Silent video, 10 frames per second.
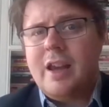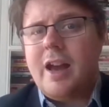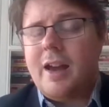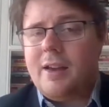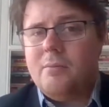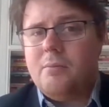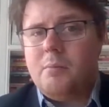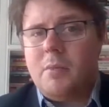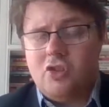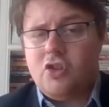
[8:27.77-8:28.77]
uh,
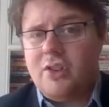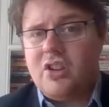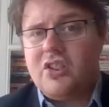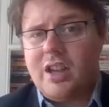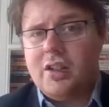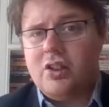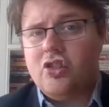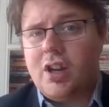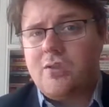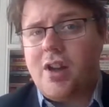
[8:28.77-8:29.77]
make sure you sign and
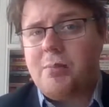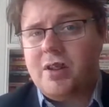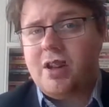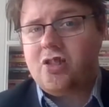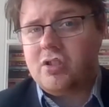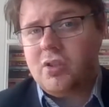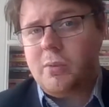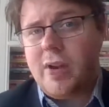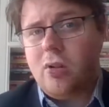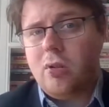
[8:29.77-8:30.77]
share that petition as
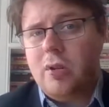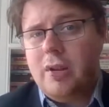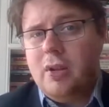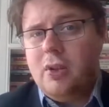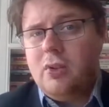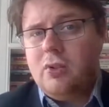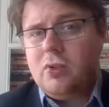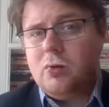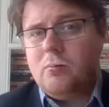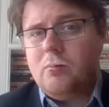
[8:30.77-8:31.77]
well.
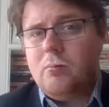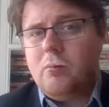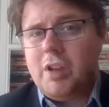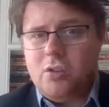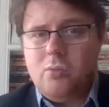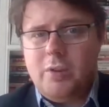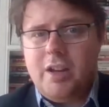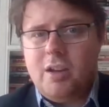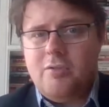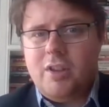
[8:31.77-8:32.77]
So we know
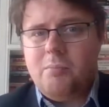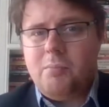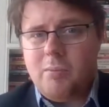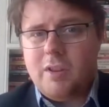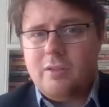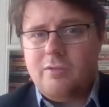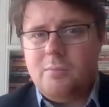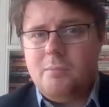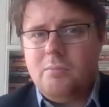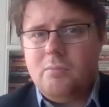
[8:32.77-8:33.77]
where that public that
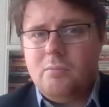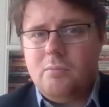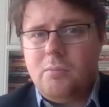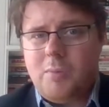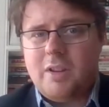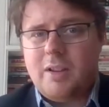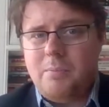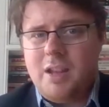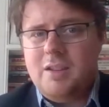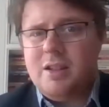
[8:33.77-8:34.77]
public
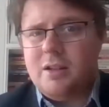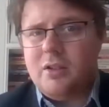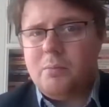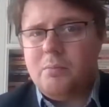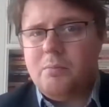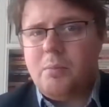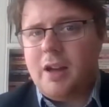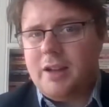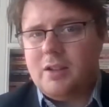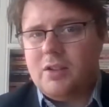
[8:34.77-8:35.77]
opinion is
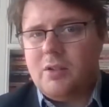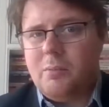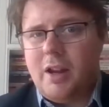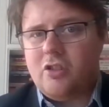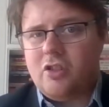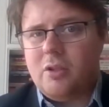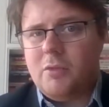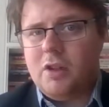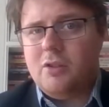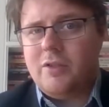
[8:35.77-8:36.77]
behind a suspension. We
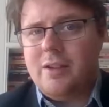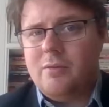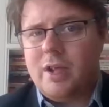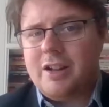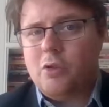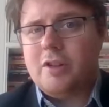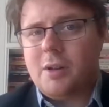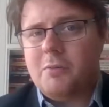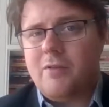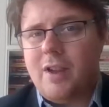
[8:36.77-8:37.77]
know that a growing
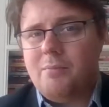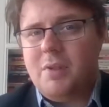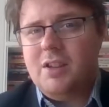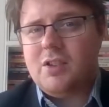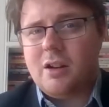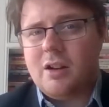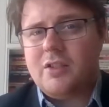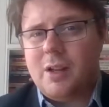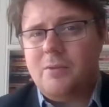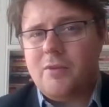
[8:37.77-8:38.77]
number of MPs are. It's
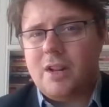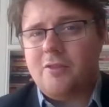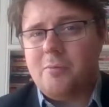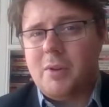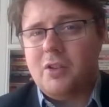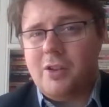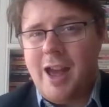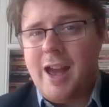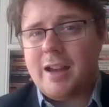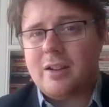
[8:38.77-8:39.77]
time for the government to
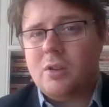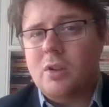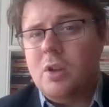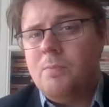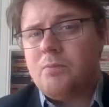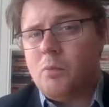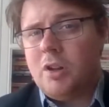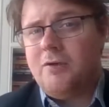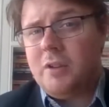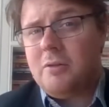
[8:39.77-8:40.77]
act.
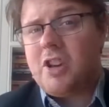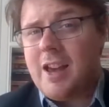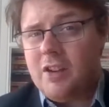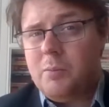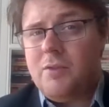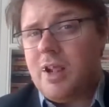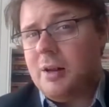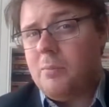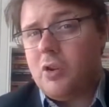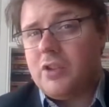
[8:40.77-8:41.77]
One thing which has been
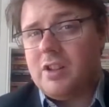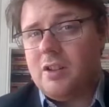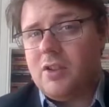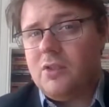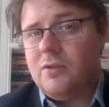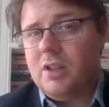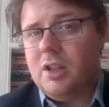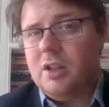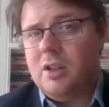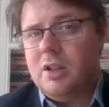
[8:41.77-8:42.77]
very positive is the